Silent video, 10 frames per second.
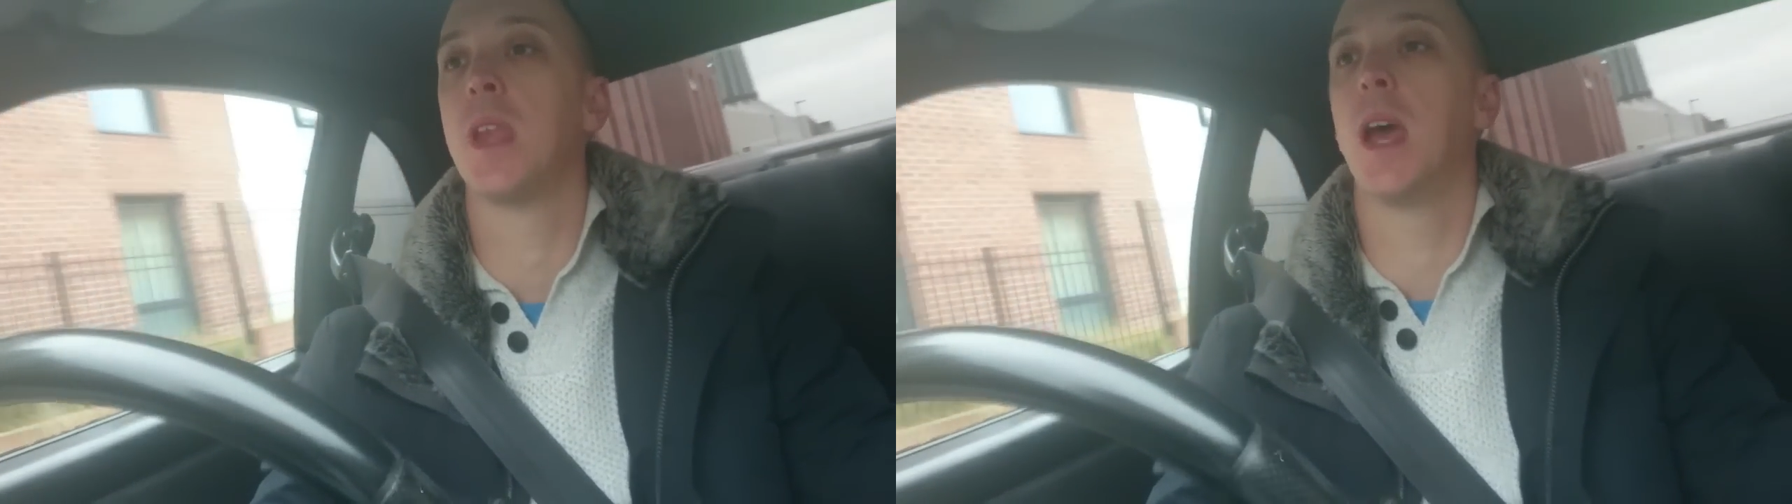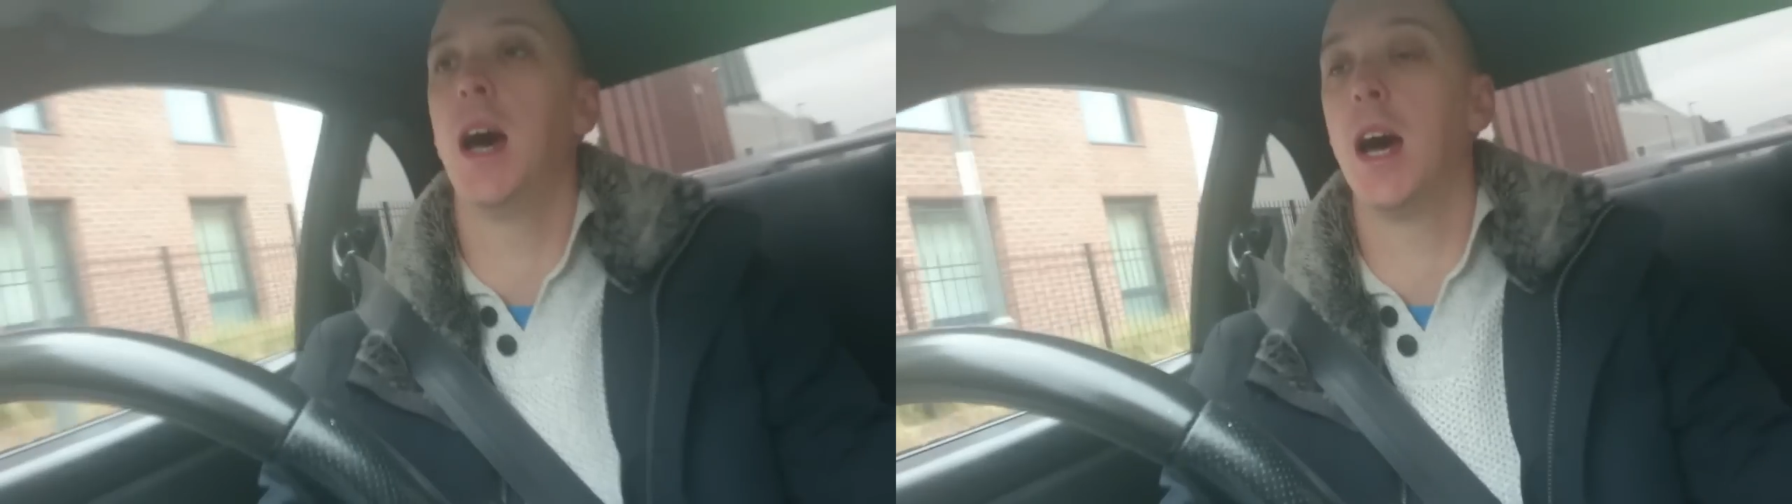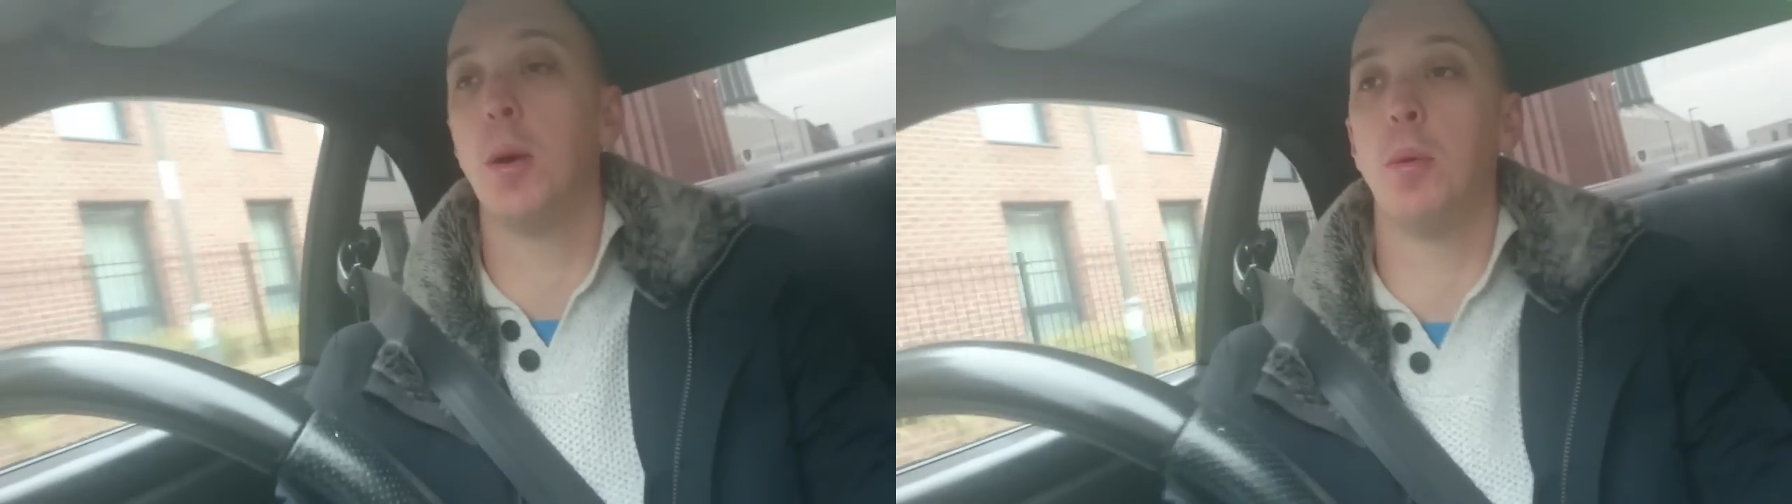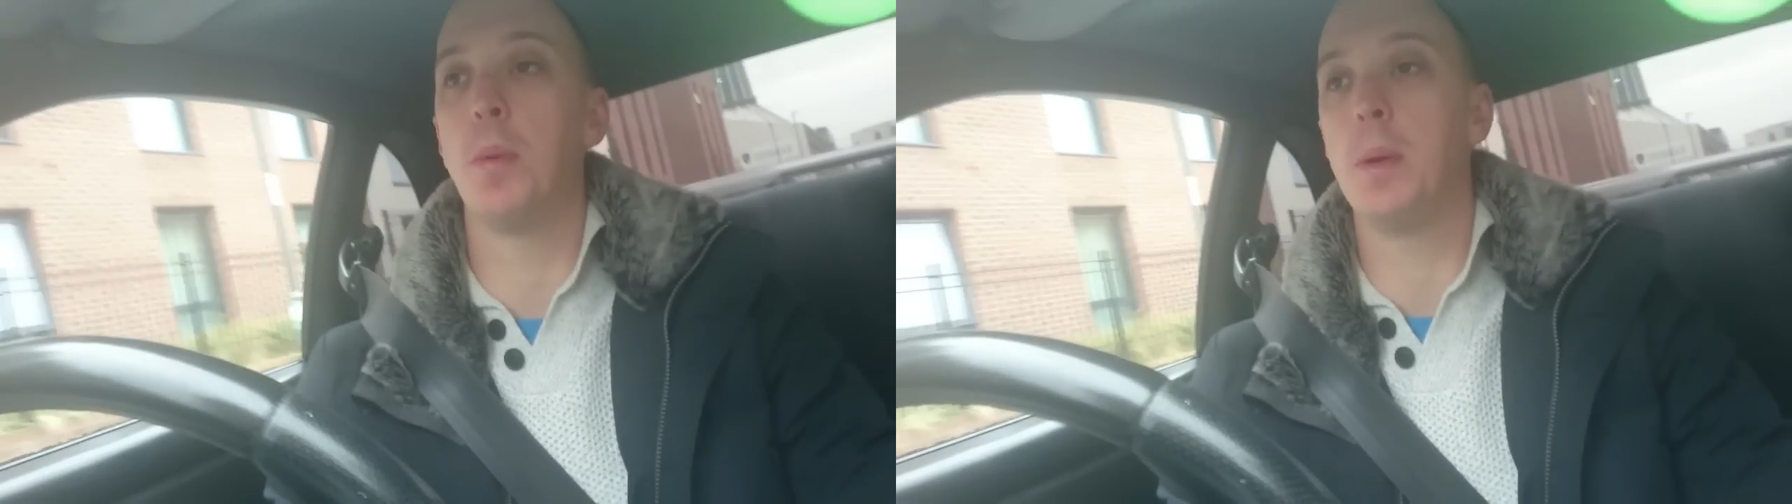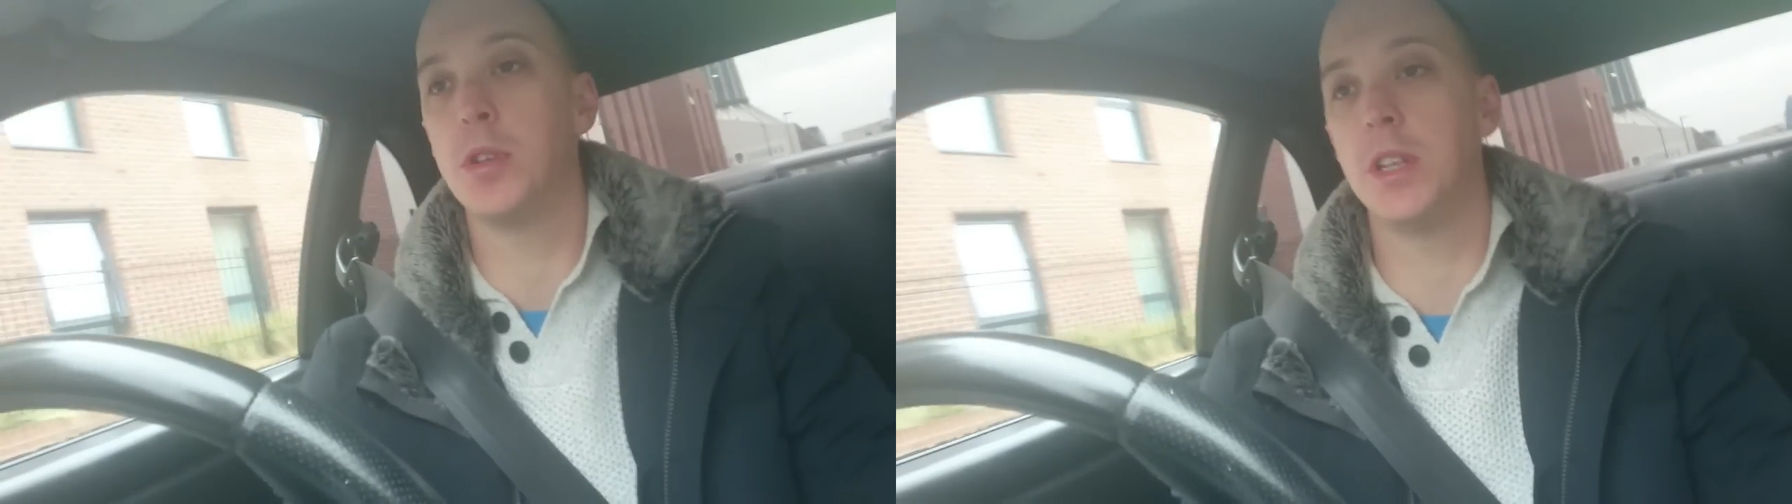A lot more
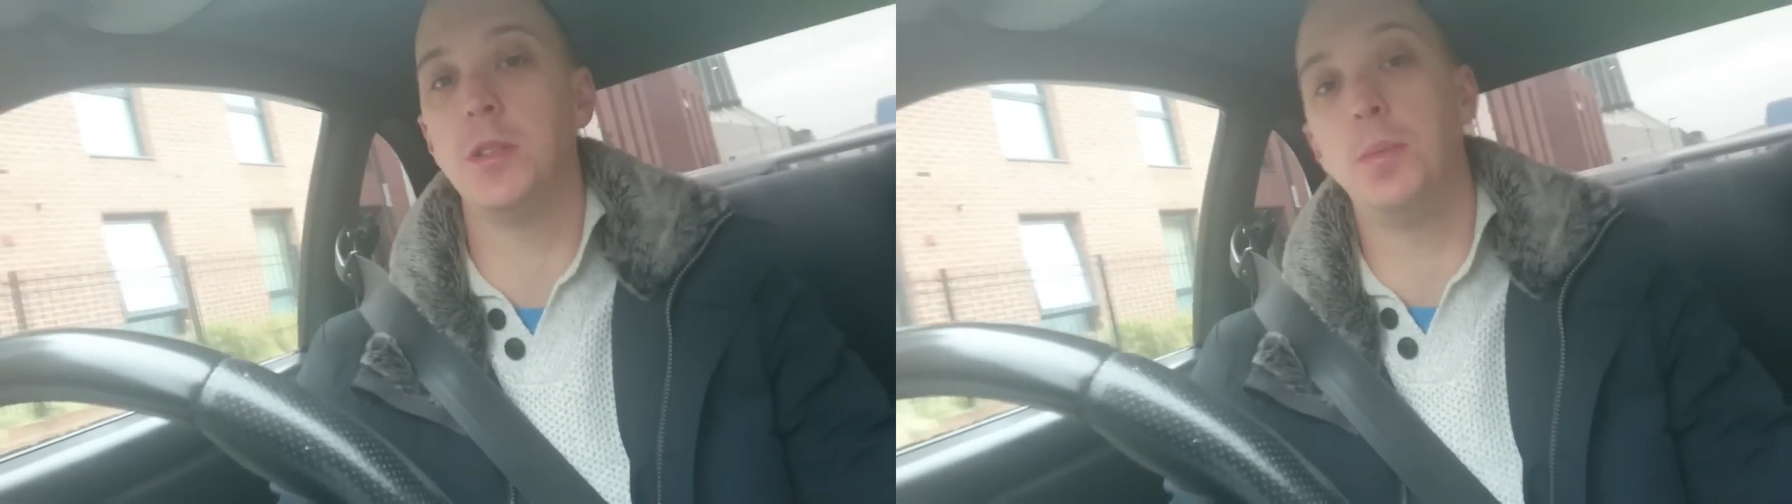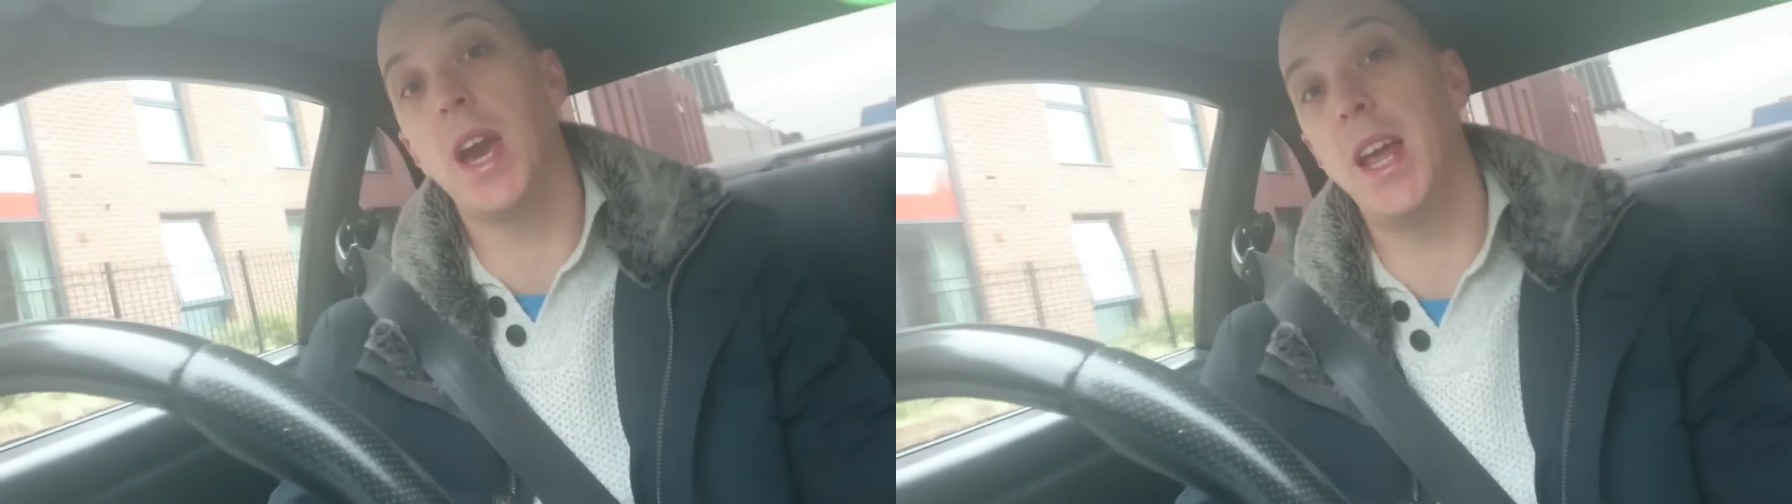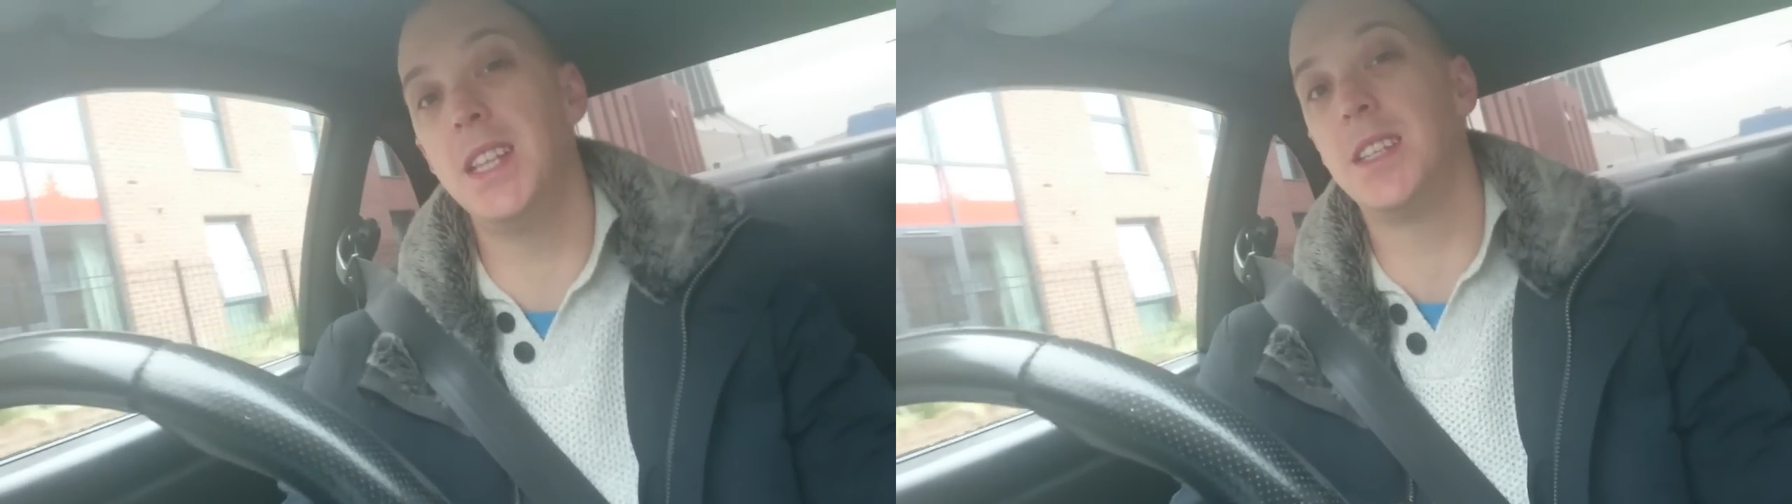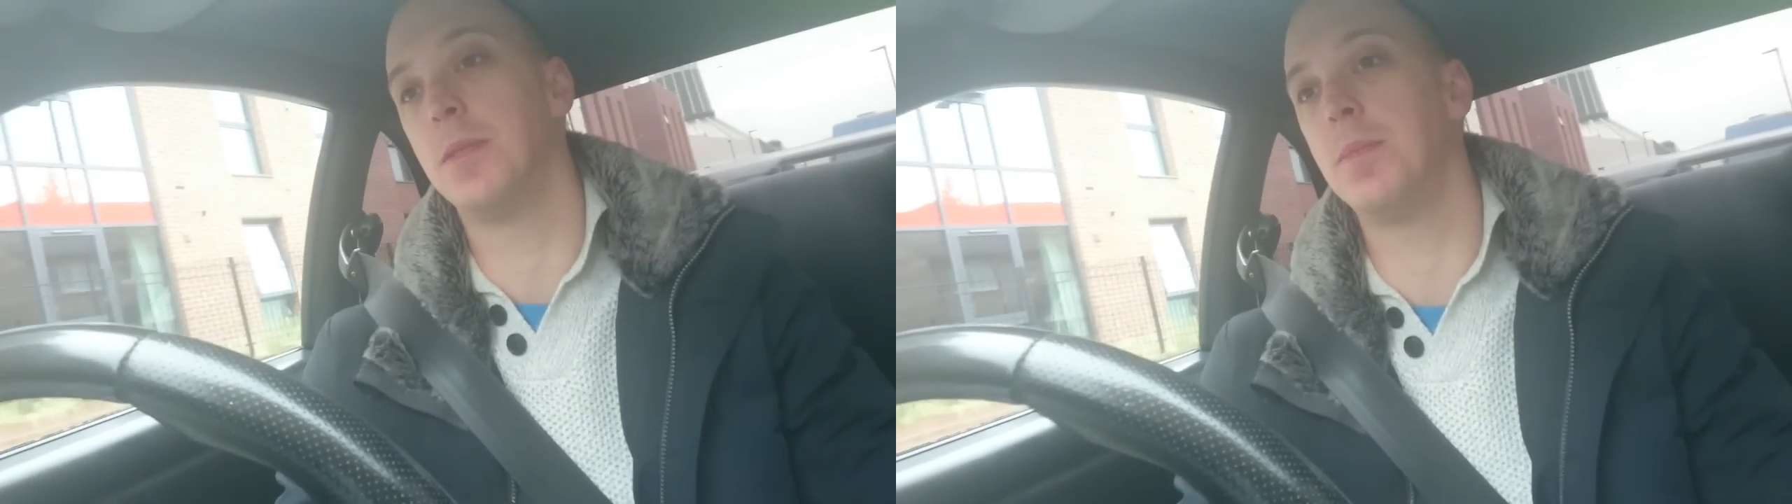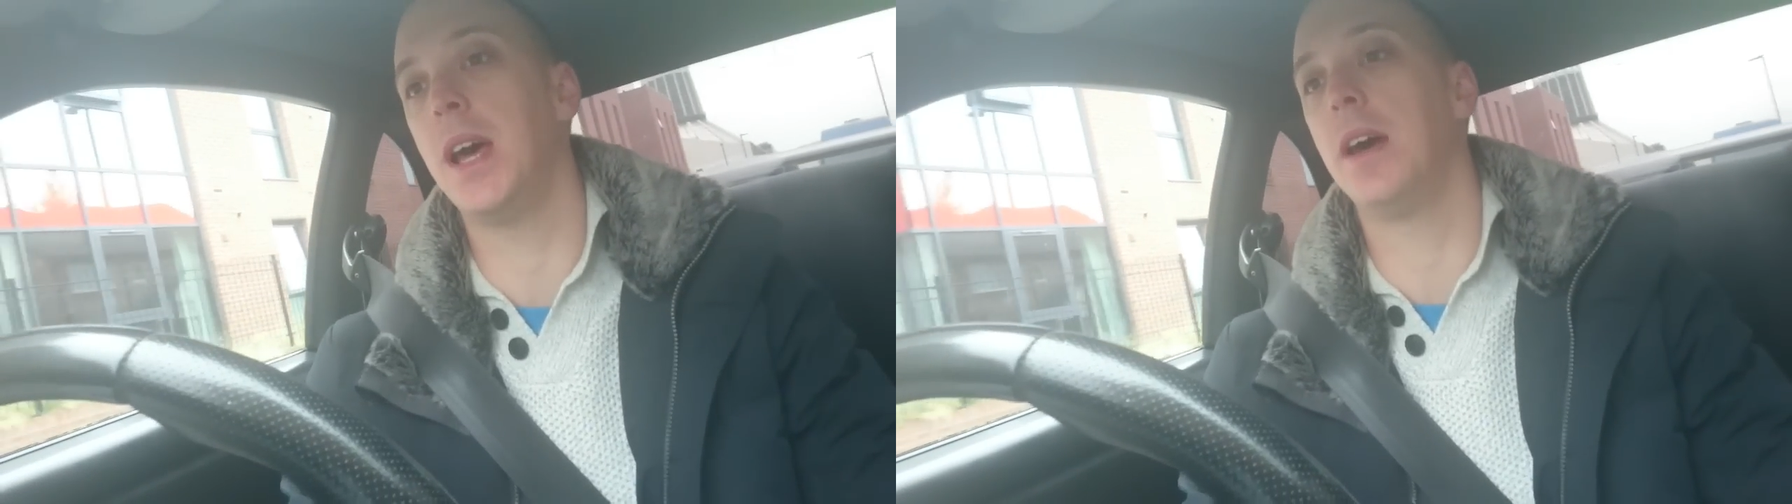people seem to be getting into
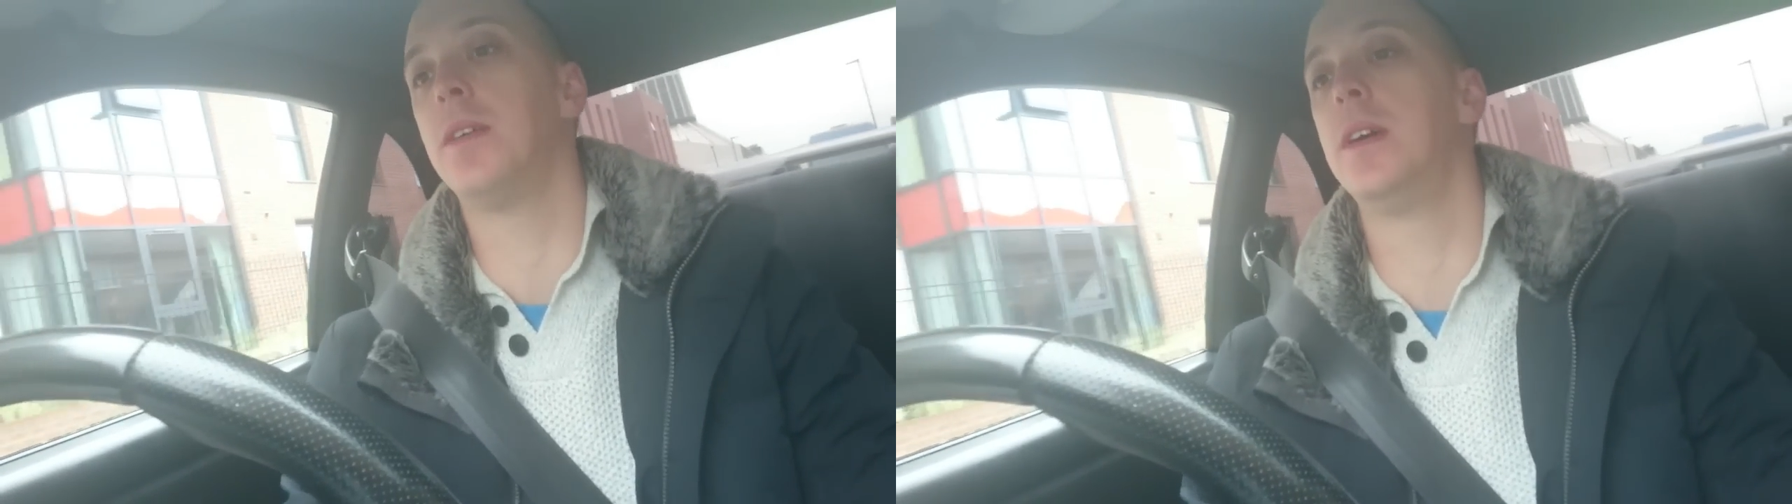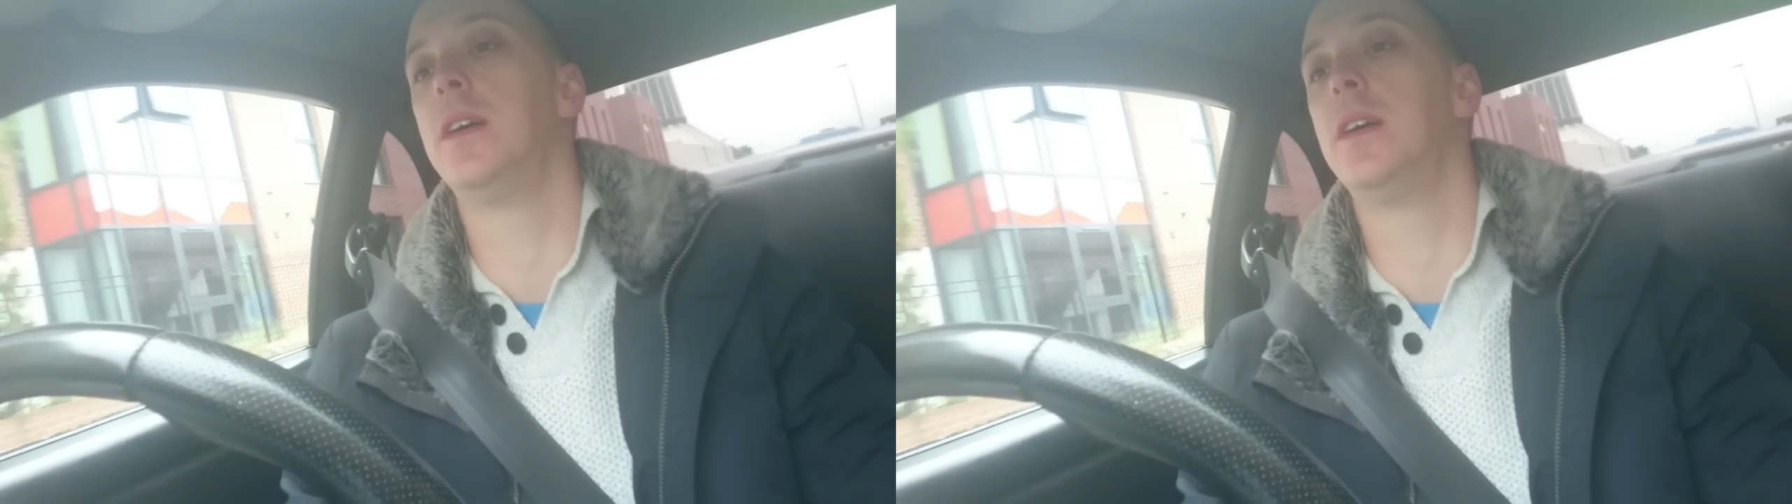them now.